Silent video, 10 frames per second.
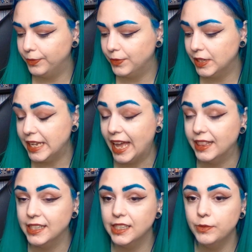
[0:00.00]
Yeah,
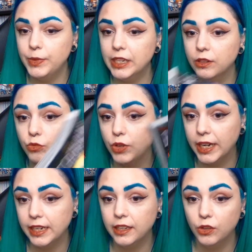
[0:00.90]
this has been a
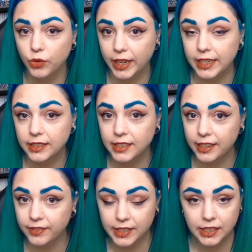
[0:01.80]
really great
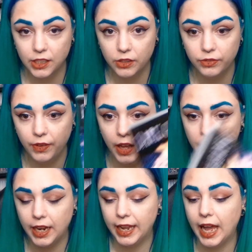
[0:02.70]
series so far.
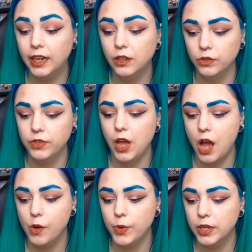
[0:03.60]
Like I love the
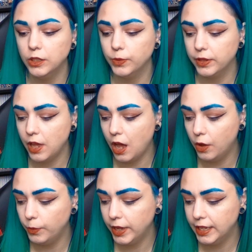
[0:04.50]
artwork as well. The
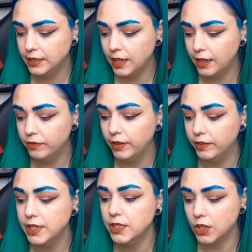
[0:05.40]
artwork is like
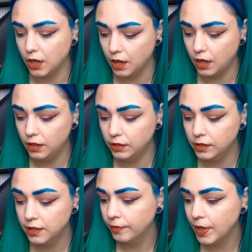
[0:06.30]
very dark.
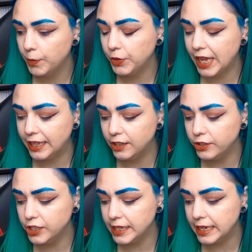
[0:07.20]
But yeah,
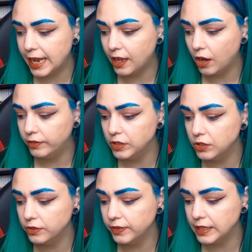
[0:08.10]
usually like horror
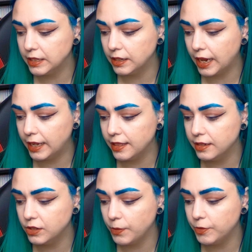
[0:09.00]
stuff isn't like at the
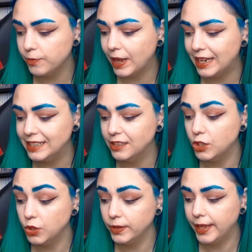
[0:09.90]
top of my list
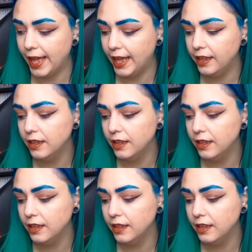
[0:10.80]
to get.